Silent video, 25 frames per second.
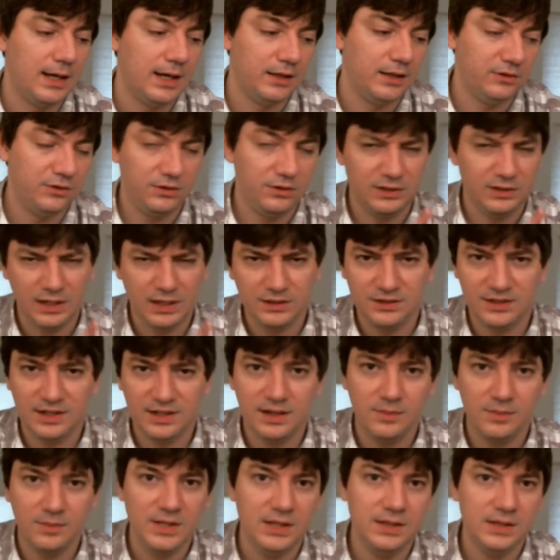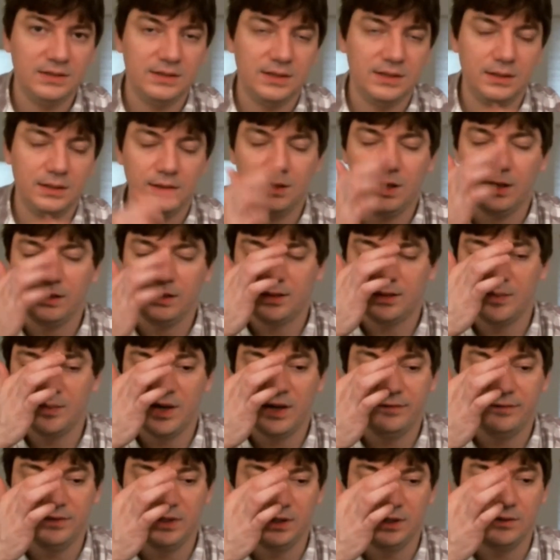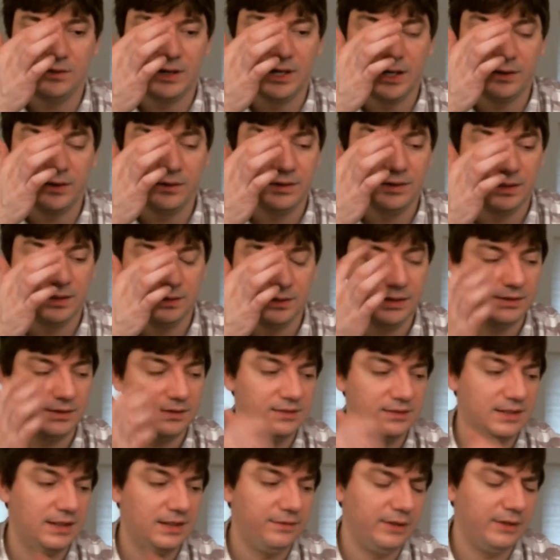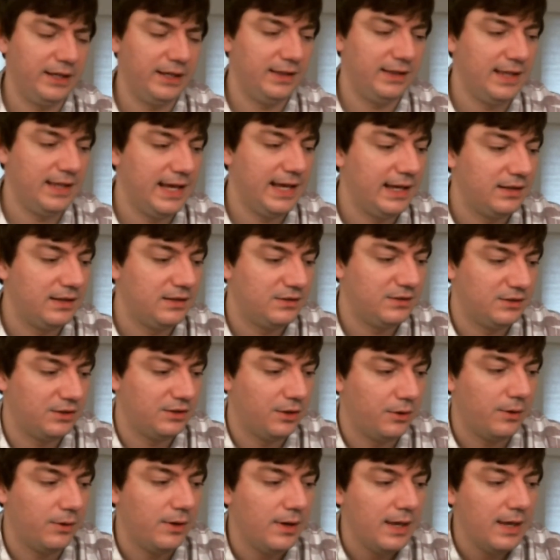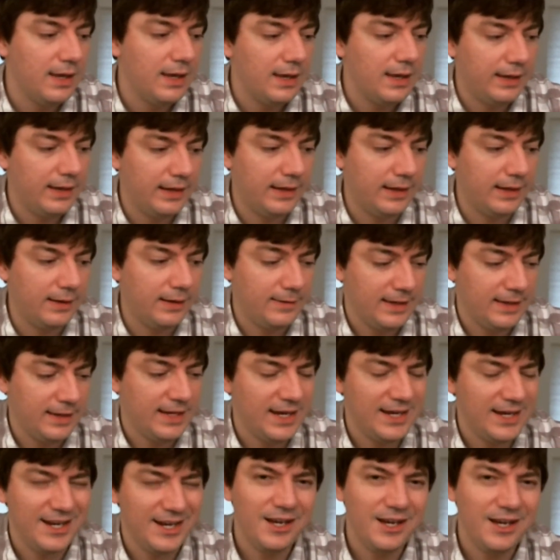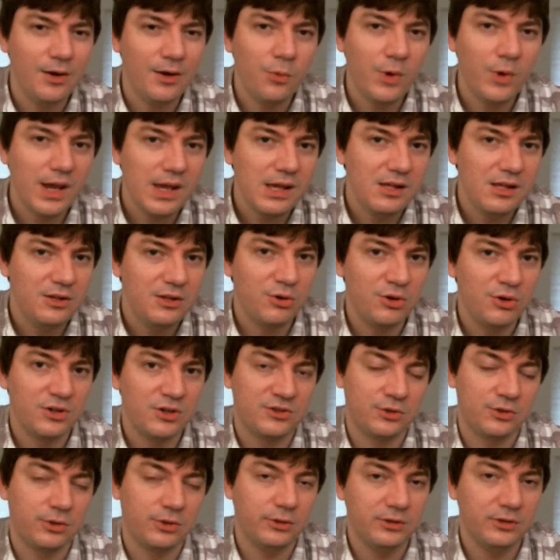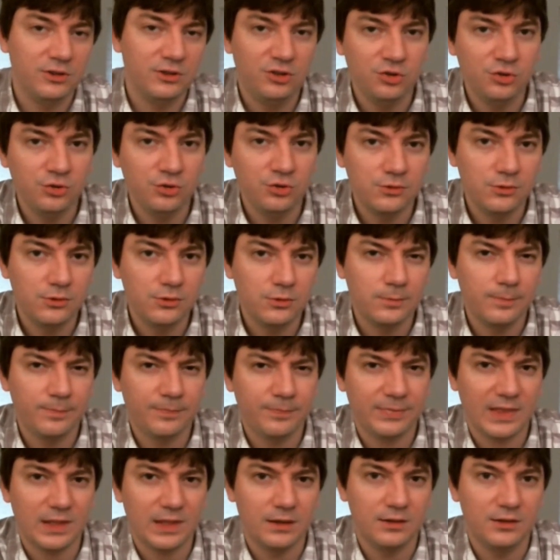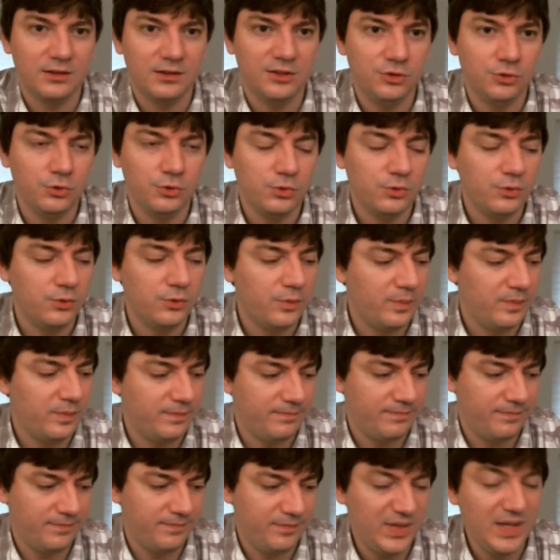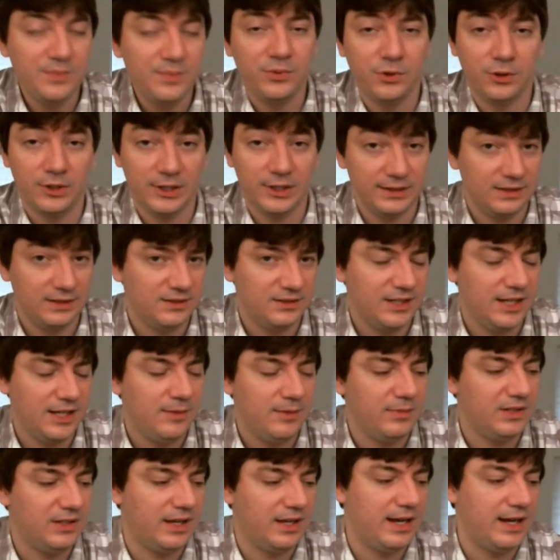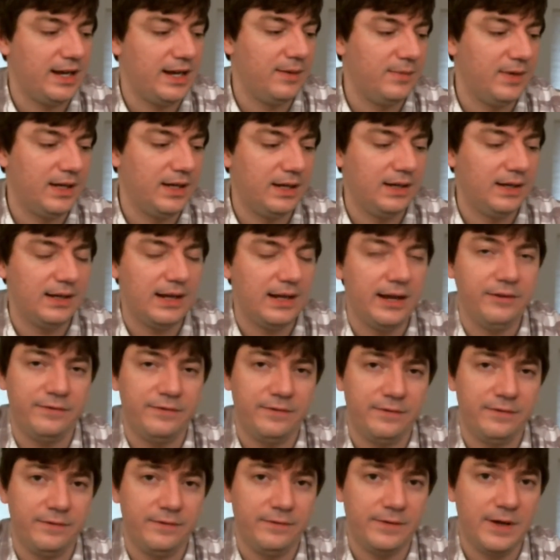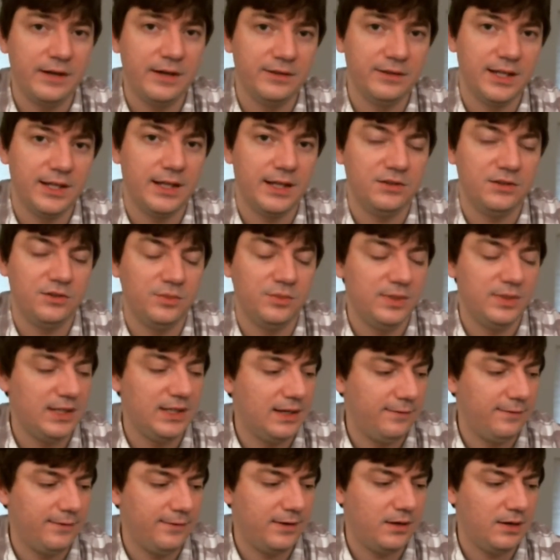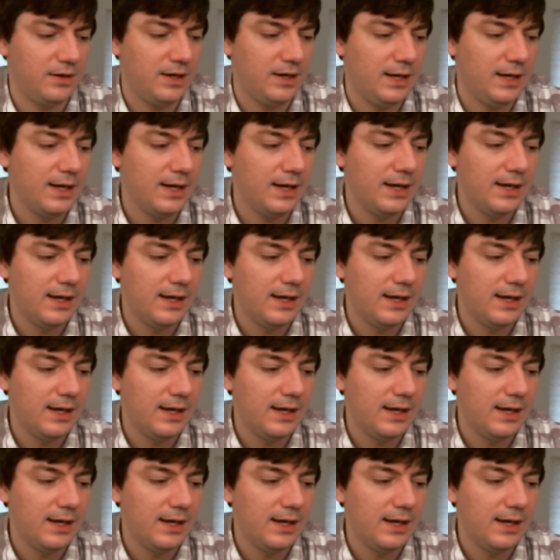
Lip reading: to touch enemies and knock them off the ground, and stuff like that. So in a way you control two people at the same time, and I found that to be a very